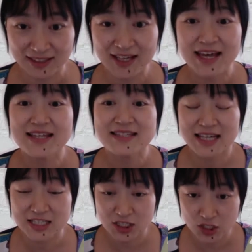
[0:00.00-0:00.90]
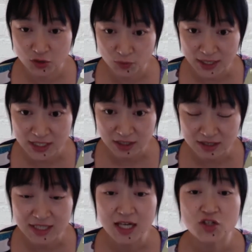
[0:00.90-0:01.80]
In such situations,
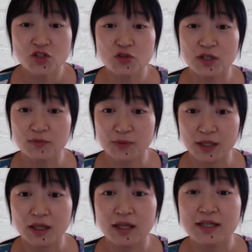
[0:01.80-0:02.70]
students feel